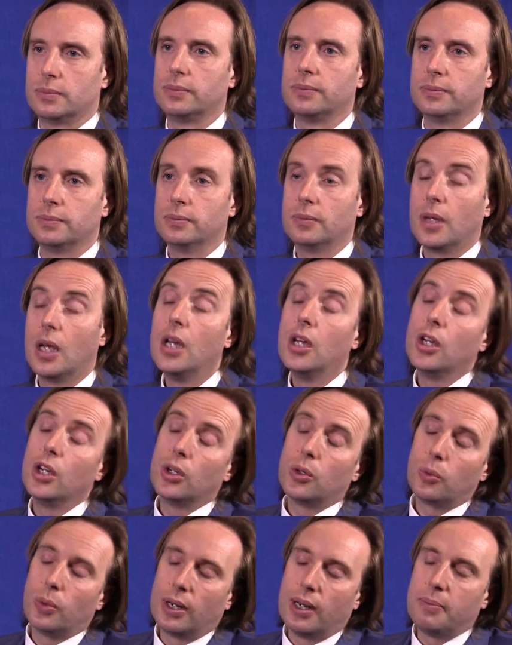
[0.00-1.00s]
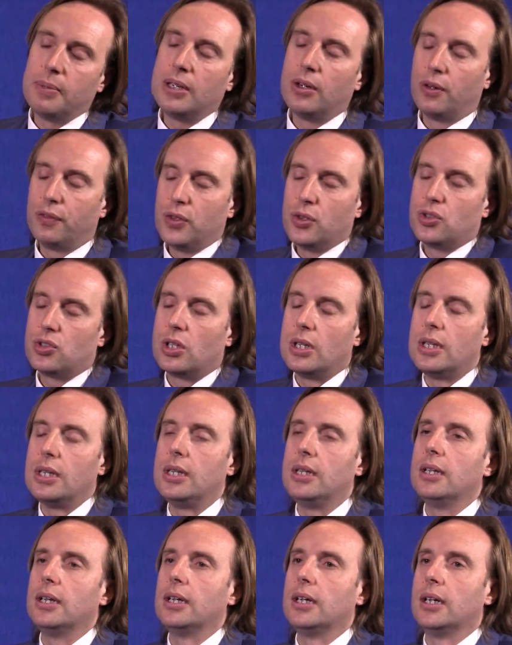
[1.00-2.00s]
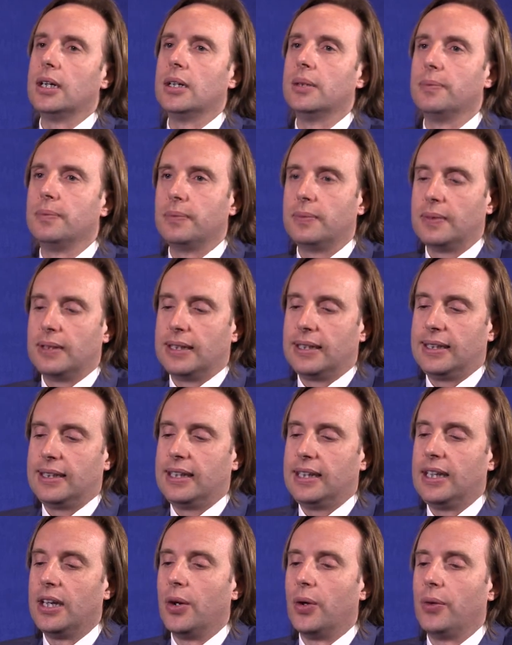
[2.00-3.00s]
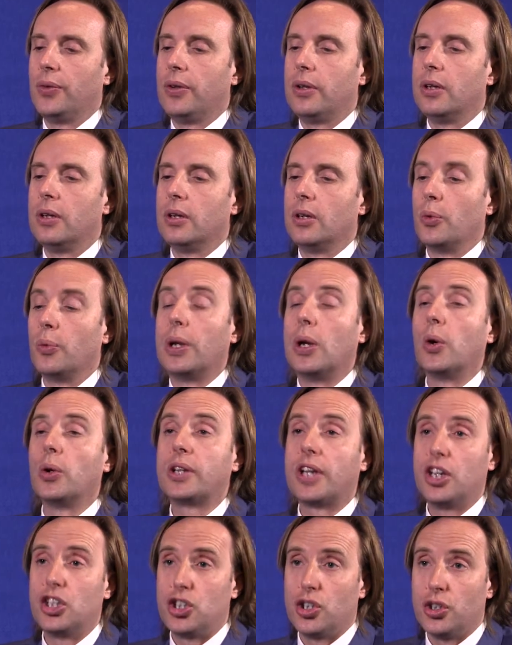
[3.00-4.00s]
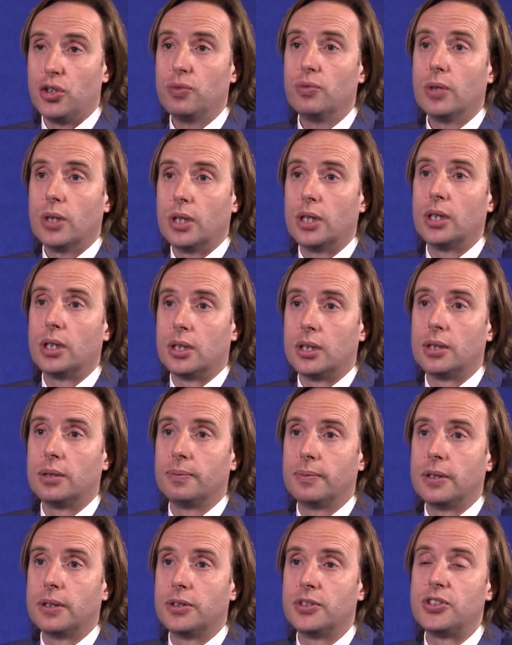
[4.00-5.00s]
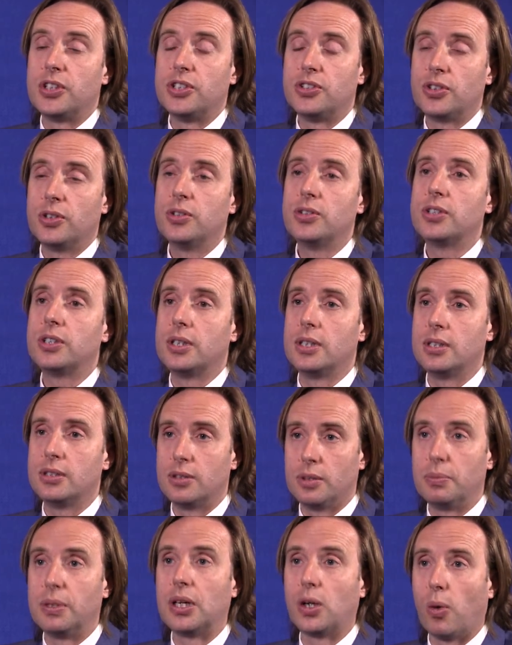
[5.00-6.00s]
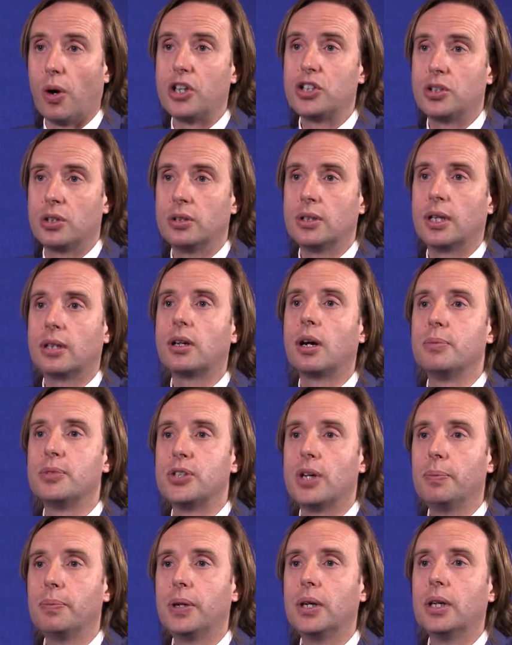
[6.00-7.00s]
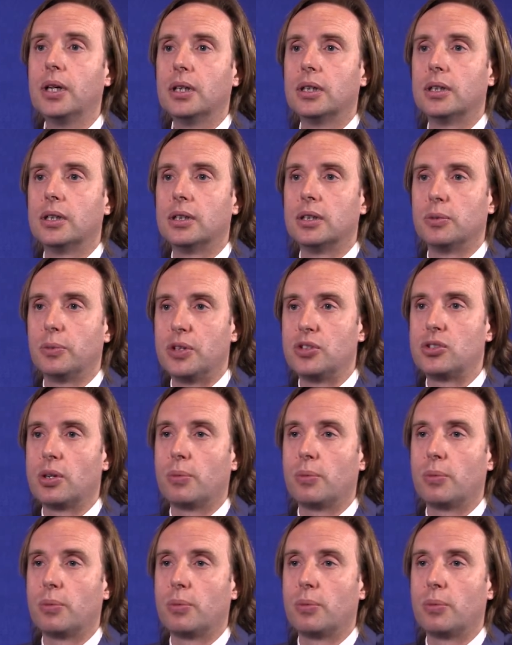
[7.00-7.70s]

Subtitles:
Mm-hmm. Well, I mean, obviously, the relocation assistance is a big question that comes up when